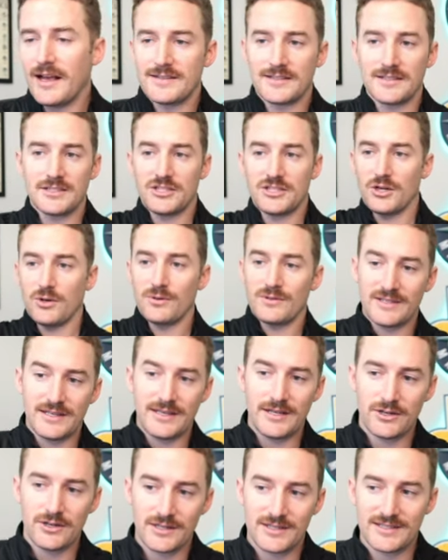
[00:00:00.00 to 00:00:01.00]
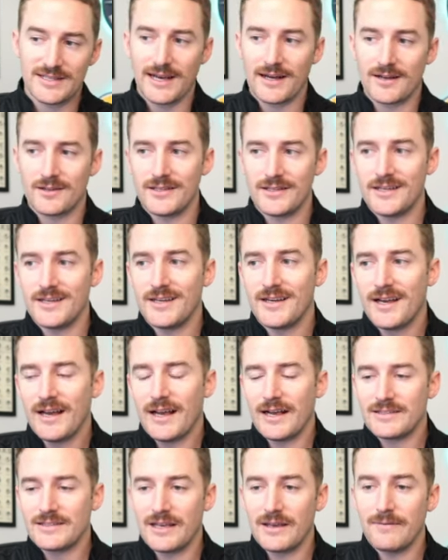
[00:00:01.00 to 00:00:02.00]
as it shows here exactly,
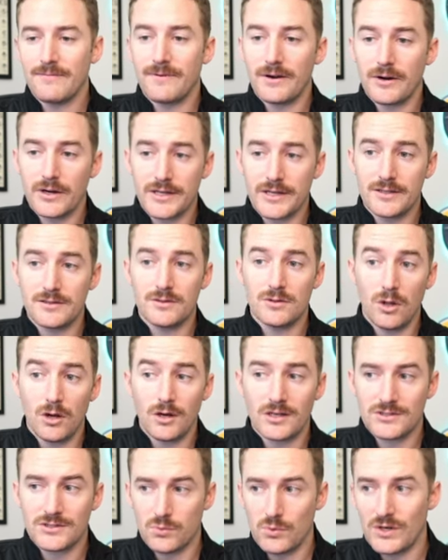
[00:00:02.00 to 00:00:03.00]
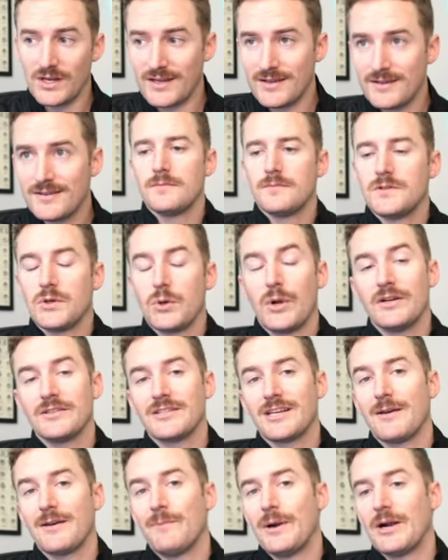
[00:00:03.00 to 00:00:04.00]
has a very long swing. So here's
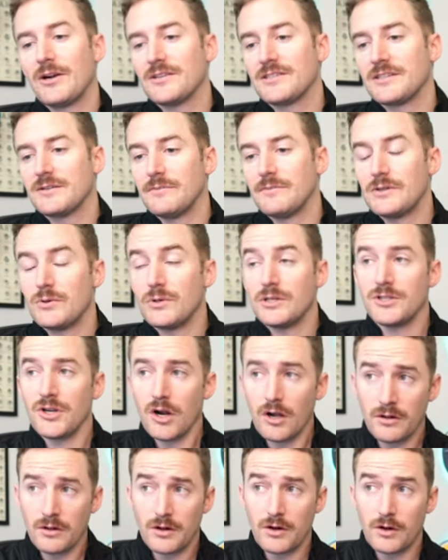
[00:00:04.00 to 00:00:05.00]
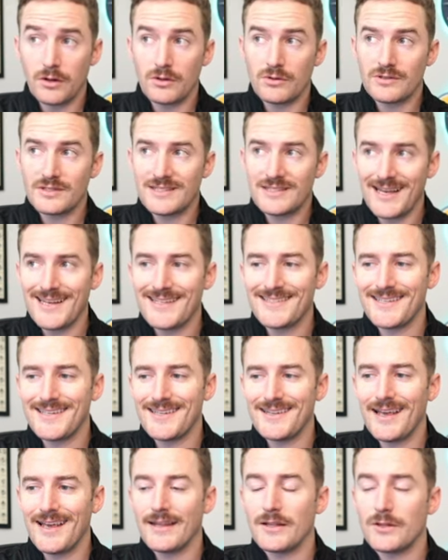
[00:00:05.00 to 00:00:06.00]
a comparison between Giancarlo
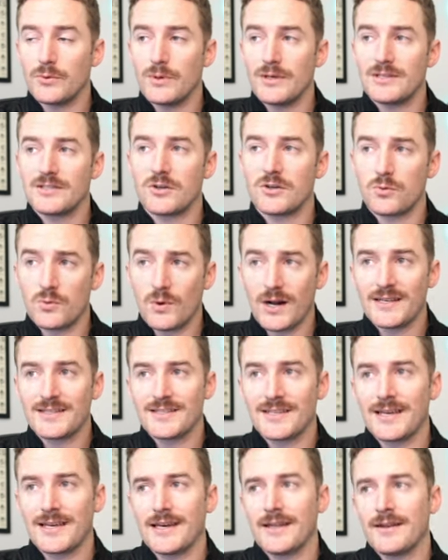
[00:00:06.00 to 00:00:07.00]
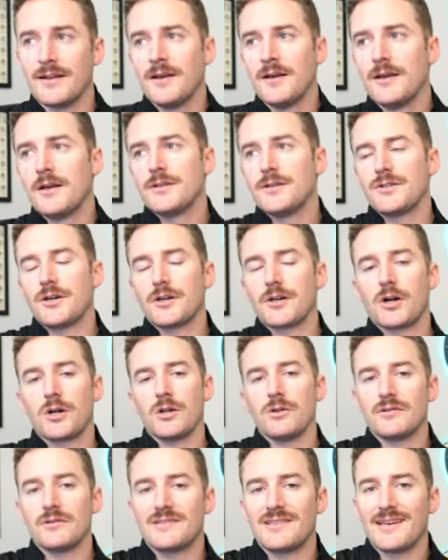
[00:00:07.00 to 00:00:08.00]
Stanton and Luis Arraez again.
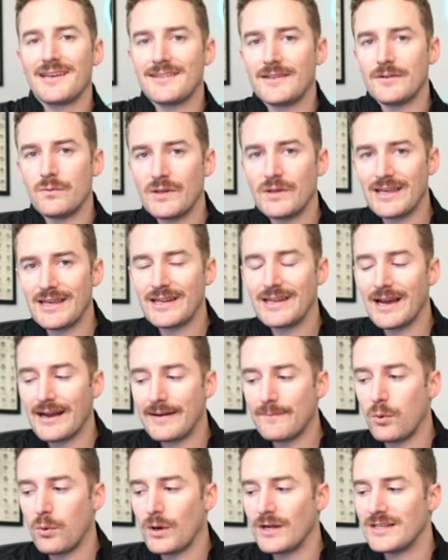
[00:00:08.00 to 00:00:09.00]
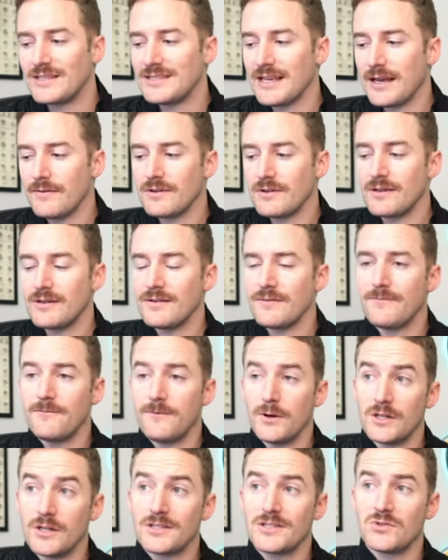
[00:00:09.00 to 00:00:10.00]
Giancarlo Stanton with a 9.7
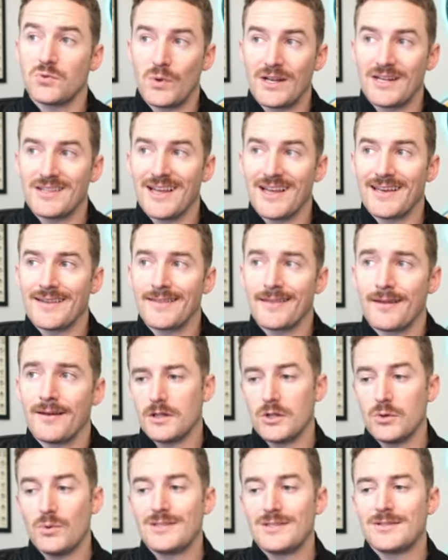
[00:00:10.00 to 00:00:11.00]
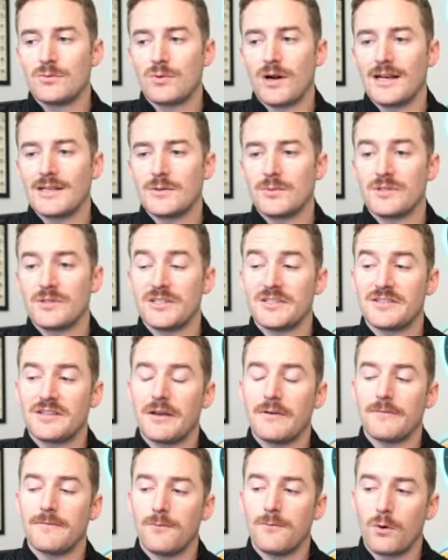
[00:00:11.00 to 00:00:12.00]
foot swing length, Luis Arraez with just
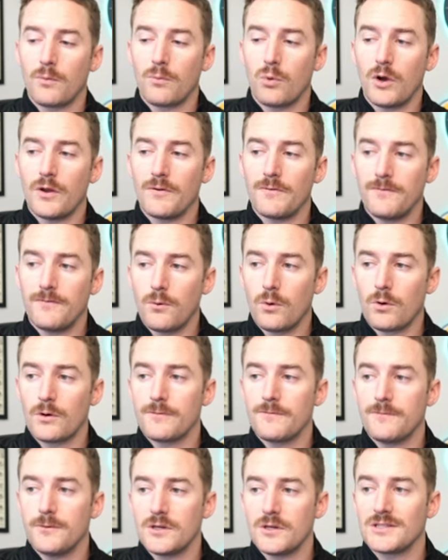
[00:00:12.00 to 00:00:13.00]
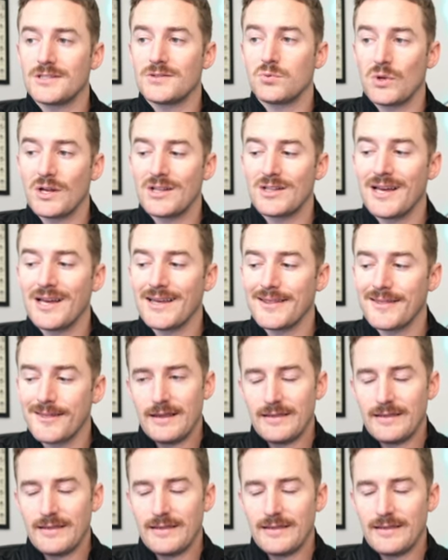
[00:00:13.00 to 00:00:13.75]
a 4.4 foot swing length.